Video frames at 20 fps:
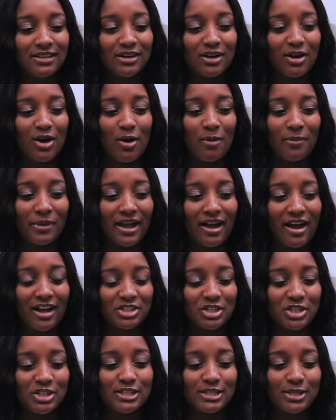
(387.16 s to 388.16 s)
oh my
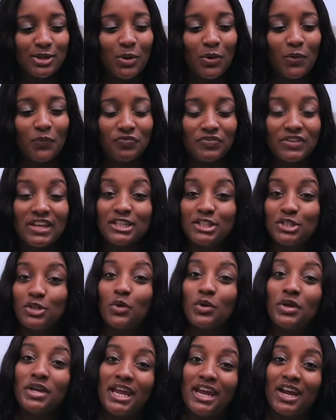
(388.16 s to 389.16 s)
gosh, it's so it's so
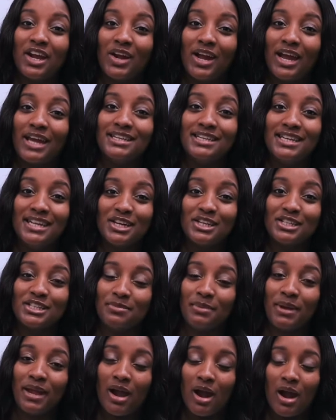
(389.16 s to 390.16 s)
near and dear to
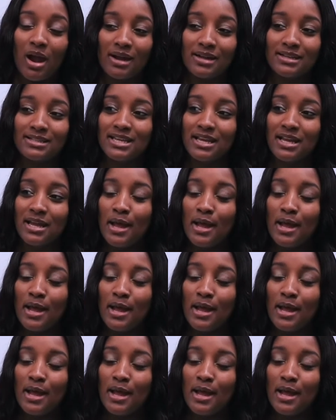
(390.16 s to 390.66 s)
my heart,